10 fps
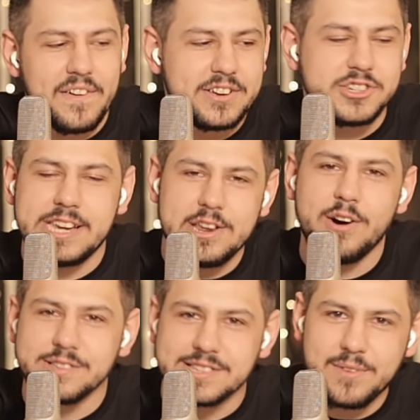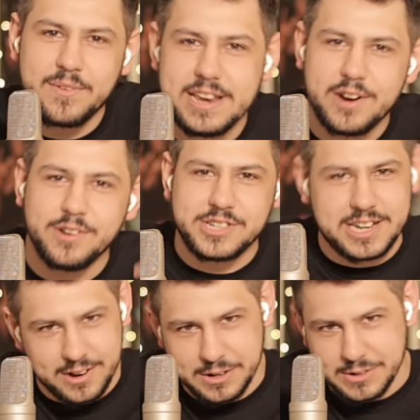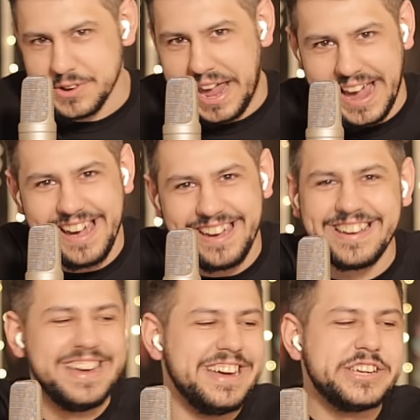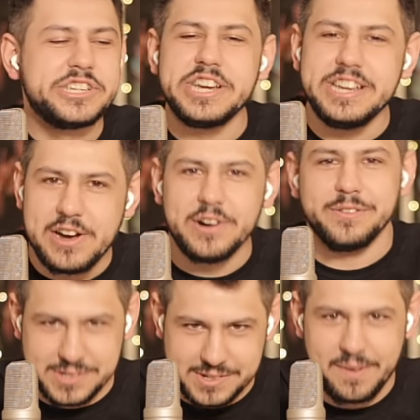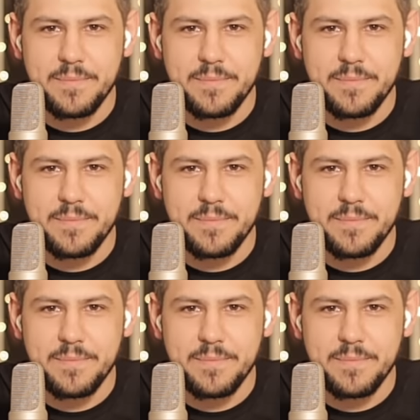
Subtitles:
she knows that we know she knows, okay? She knows.